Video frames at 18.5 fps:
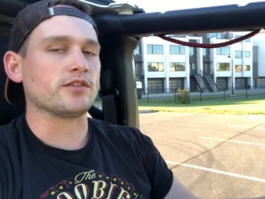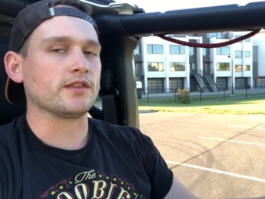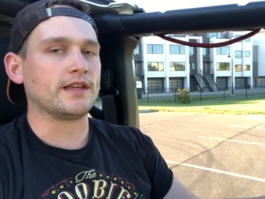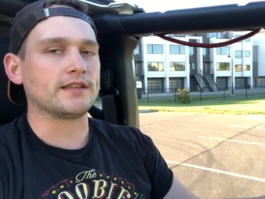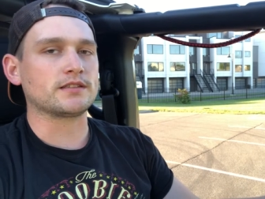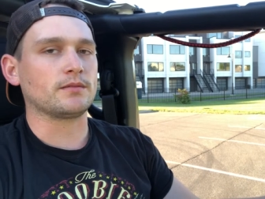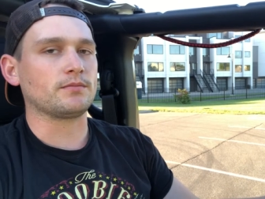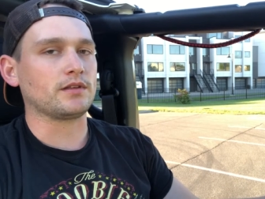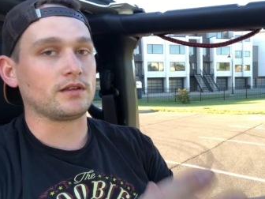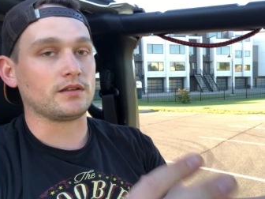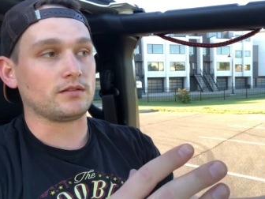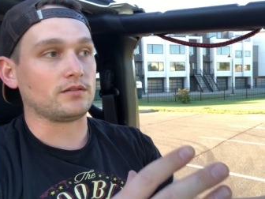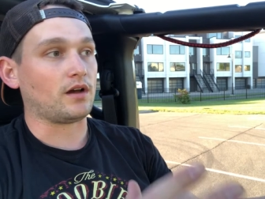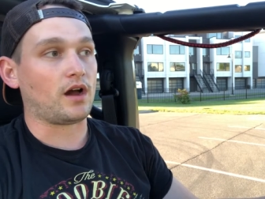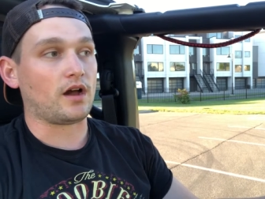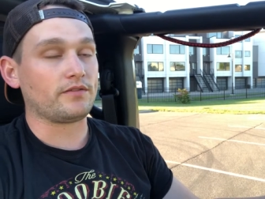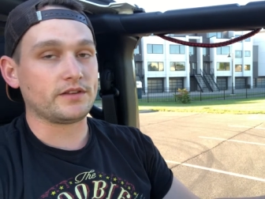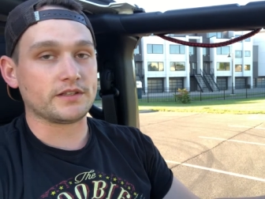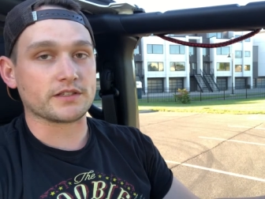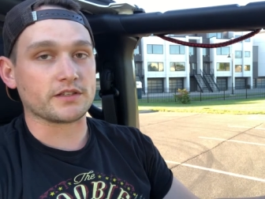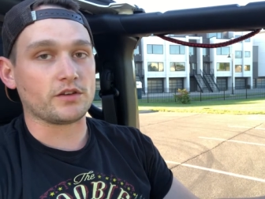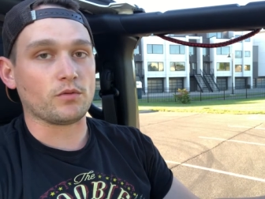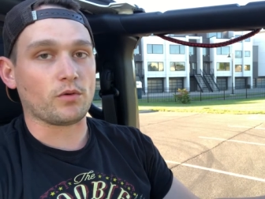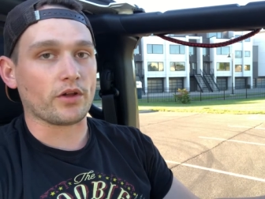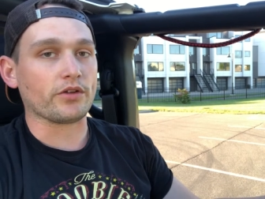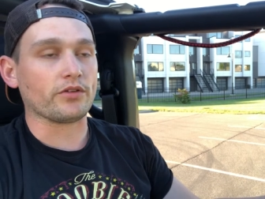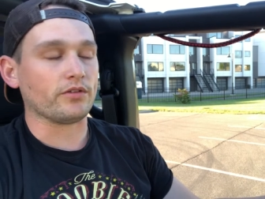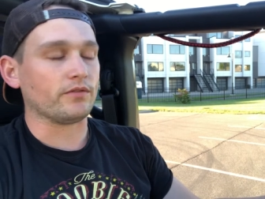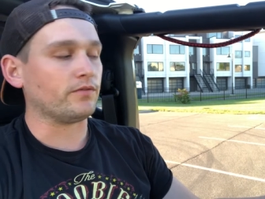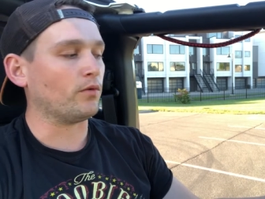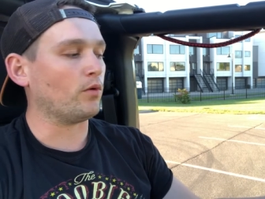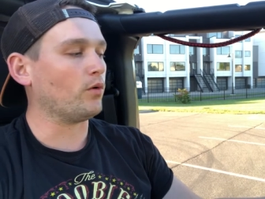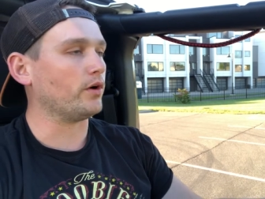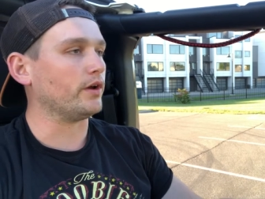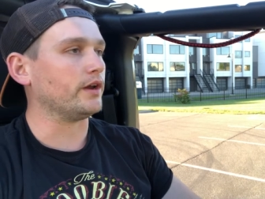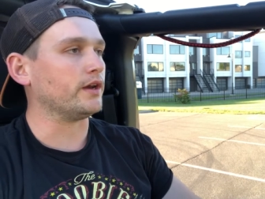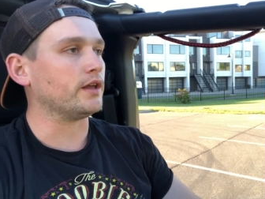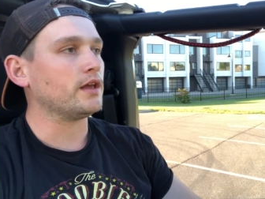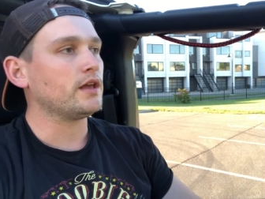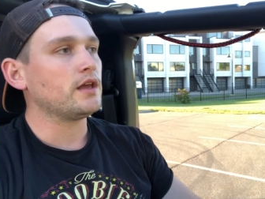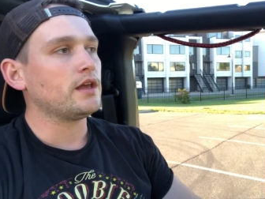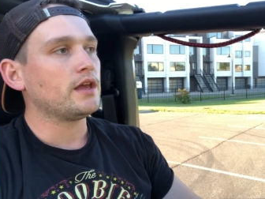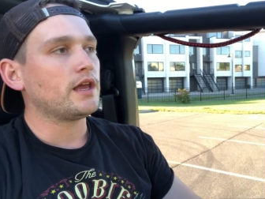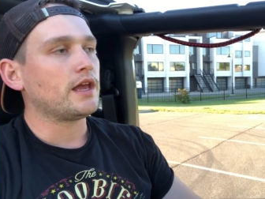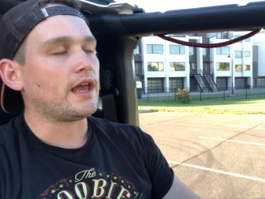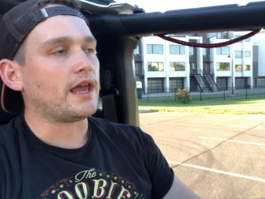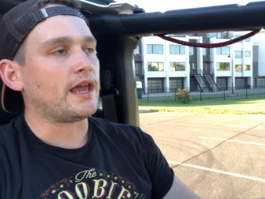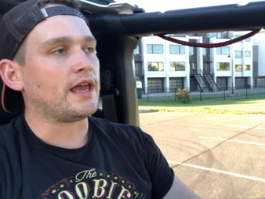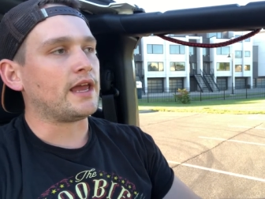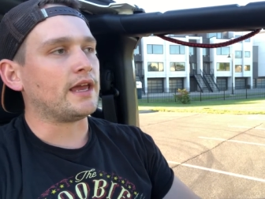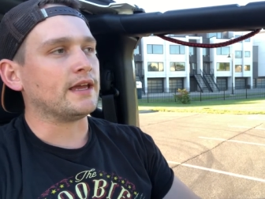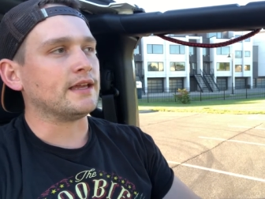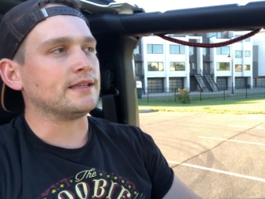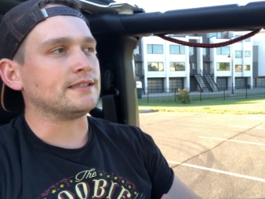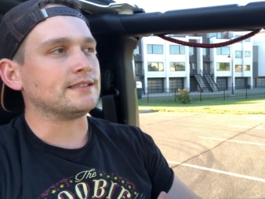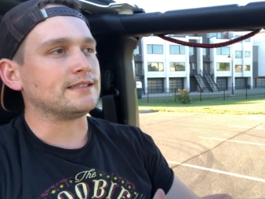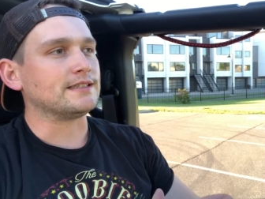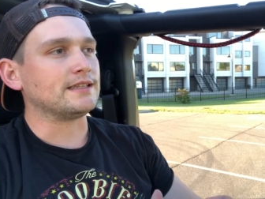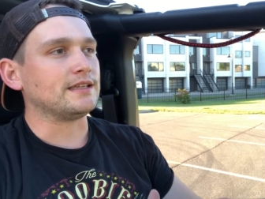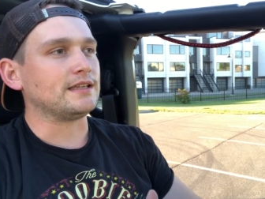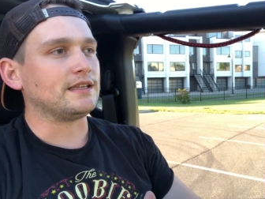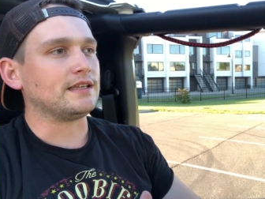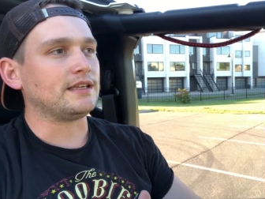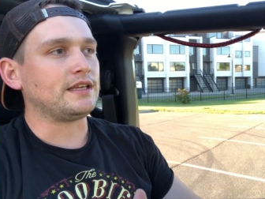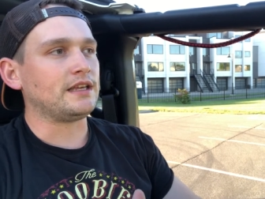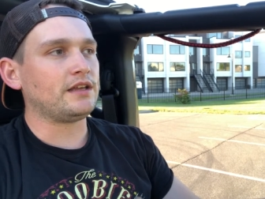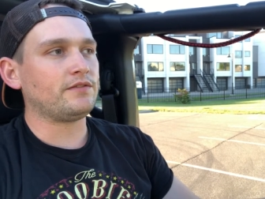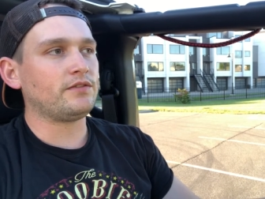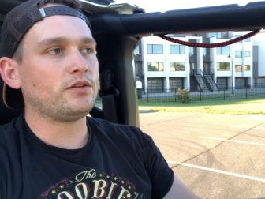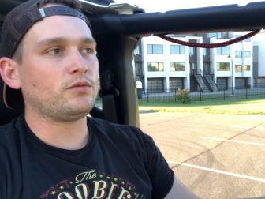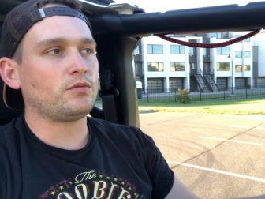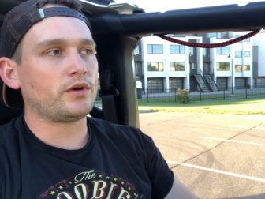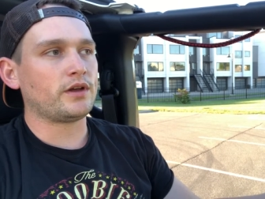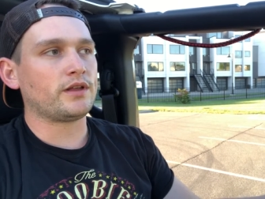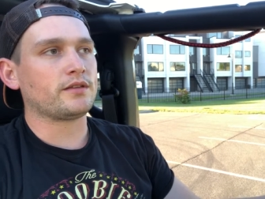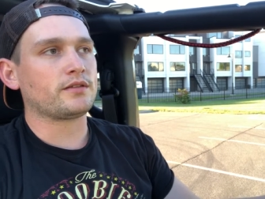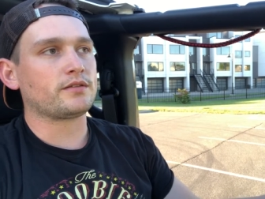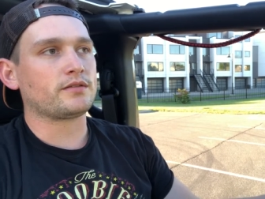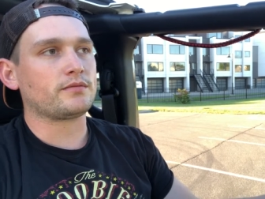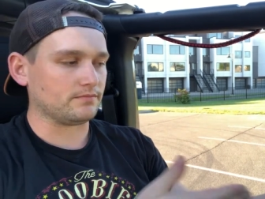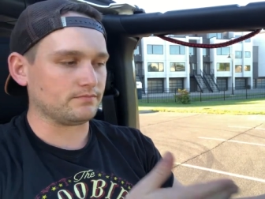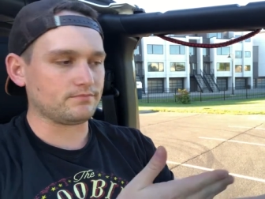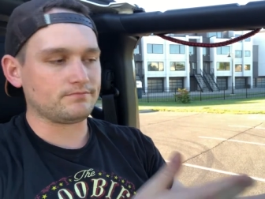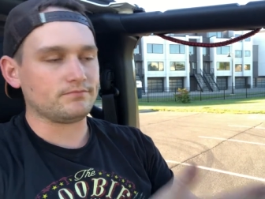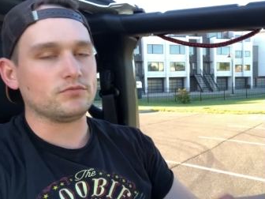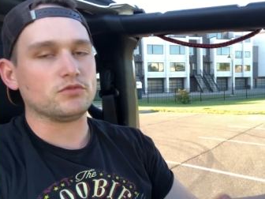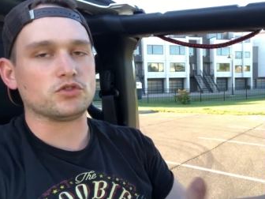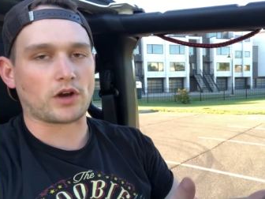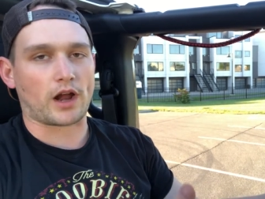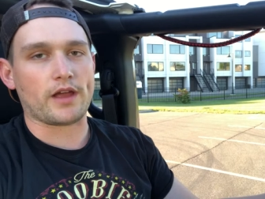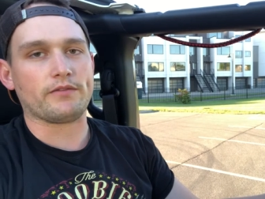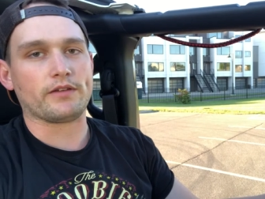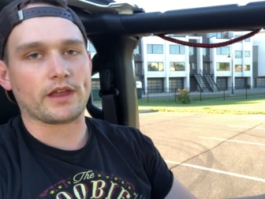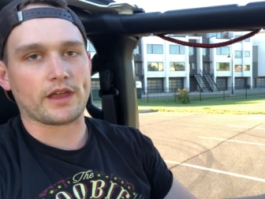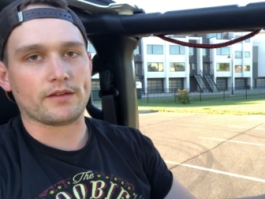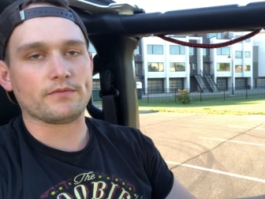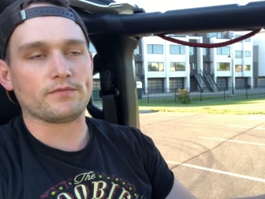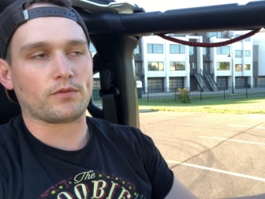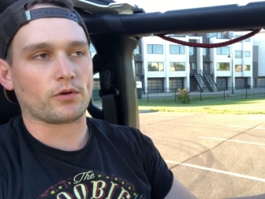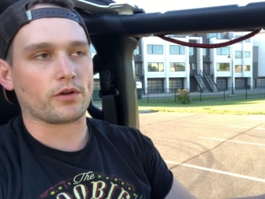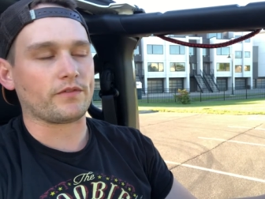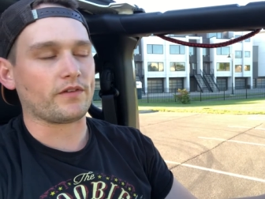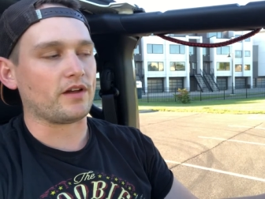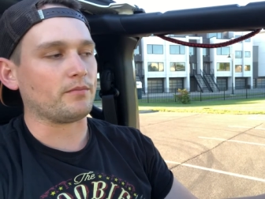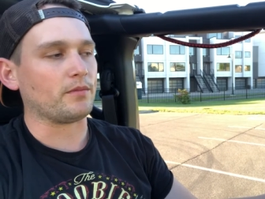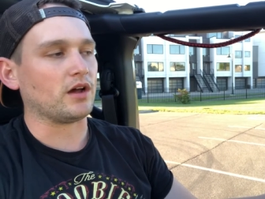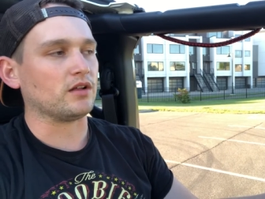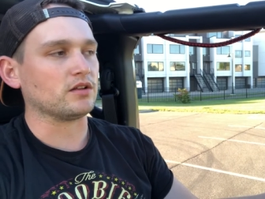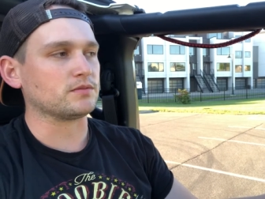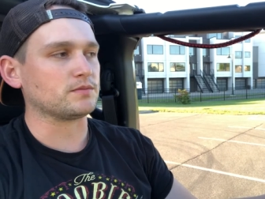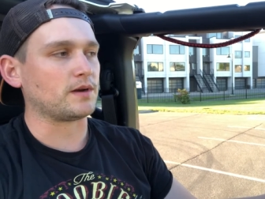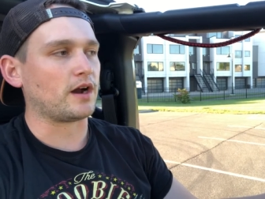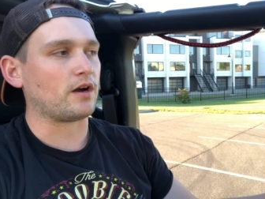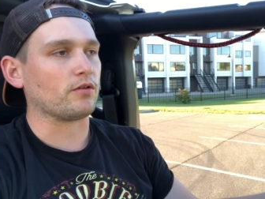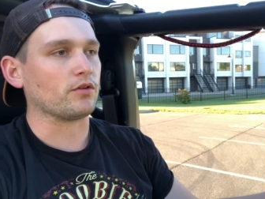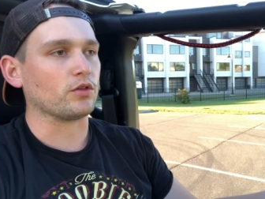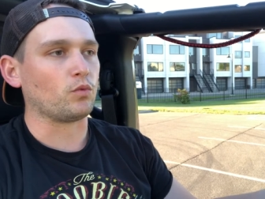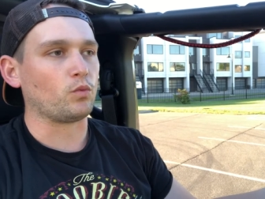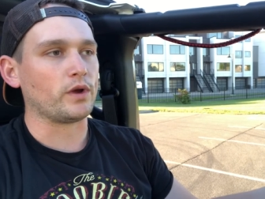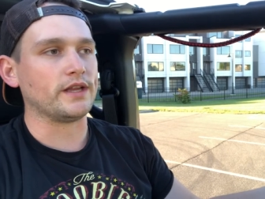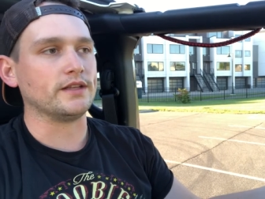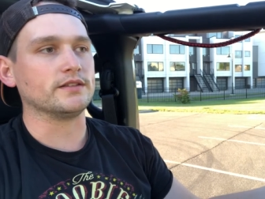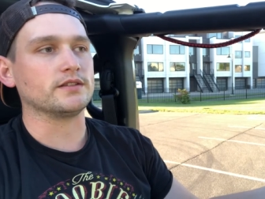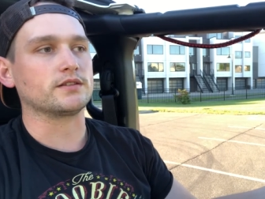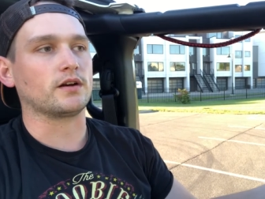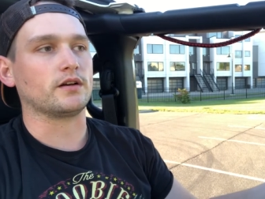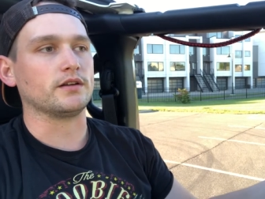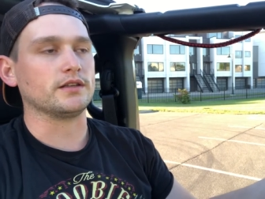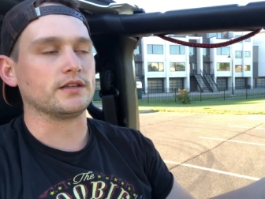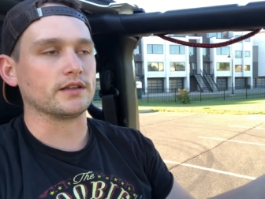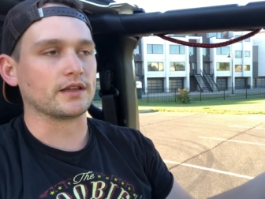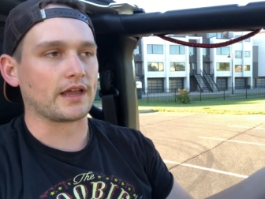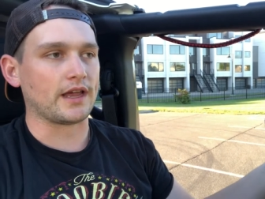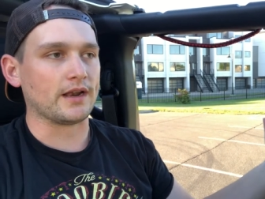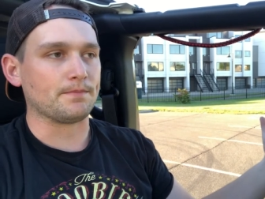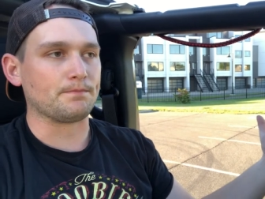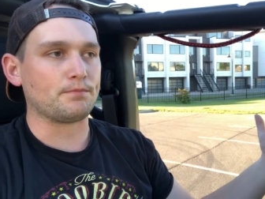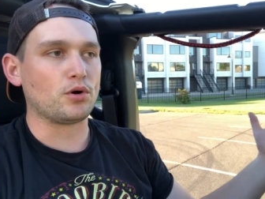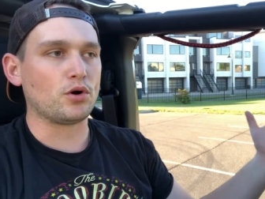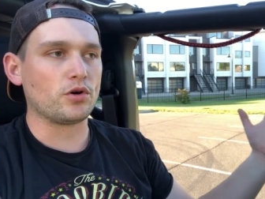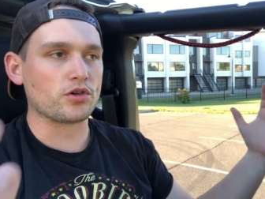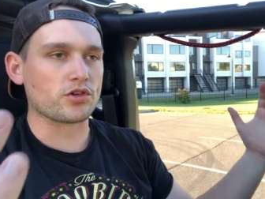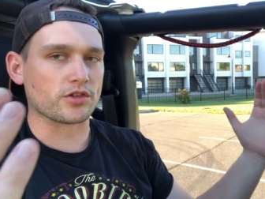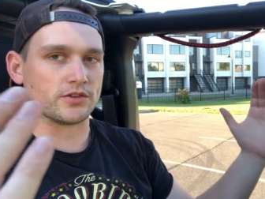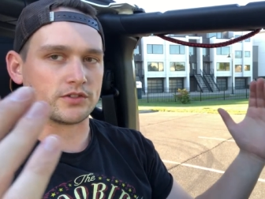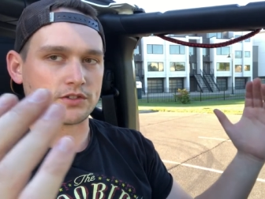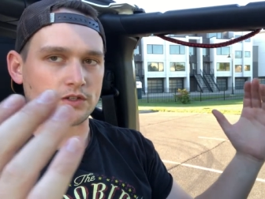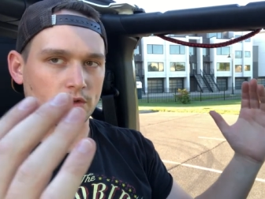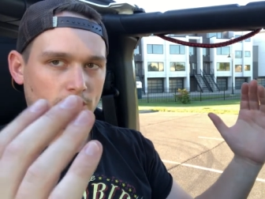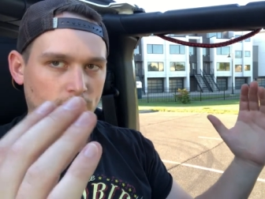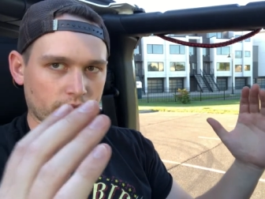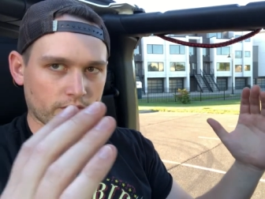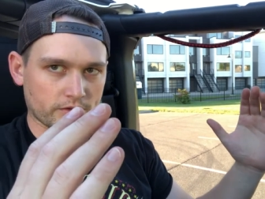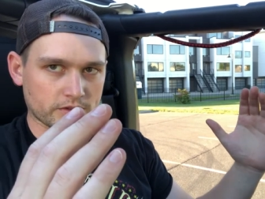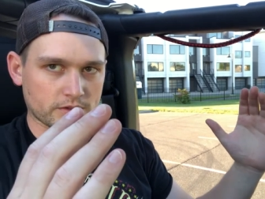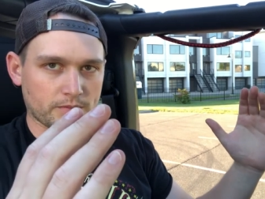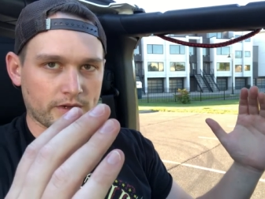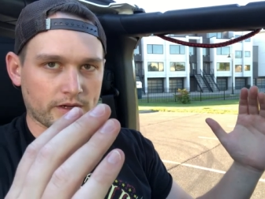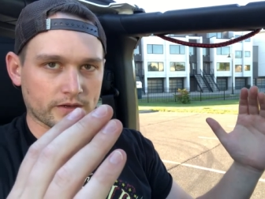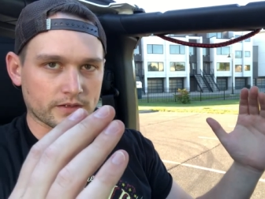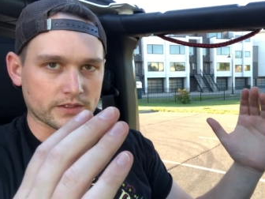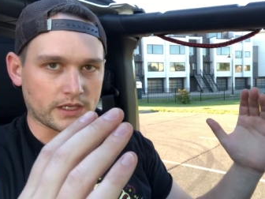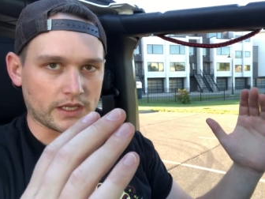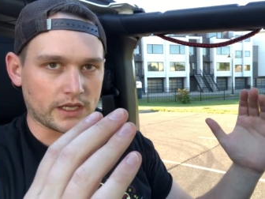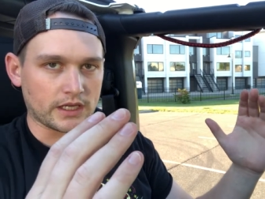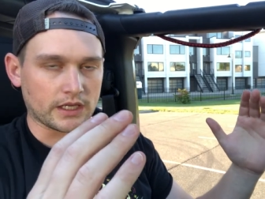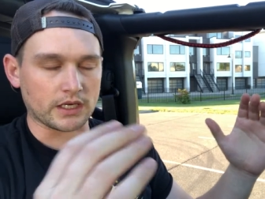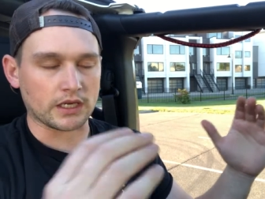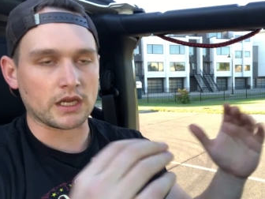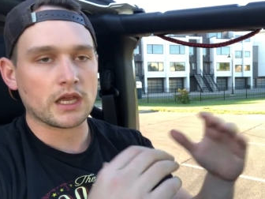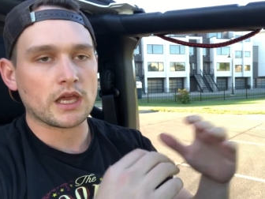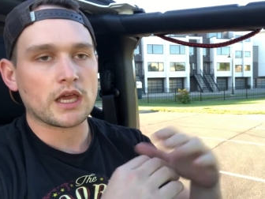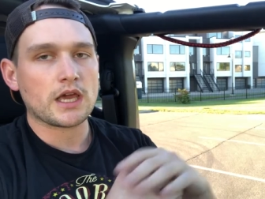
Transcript: And that's something obviously you want to avoid. And even with driving at 45 miles per hour, the wind started to kind of push and turn those mirrors in.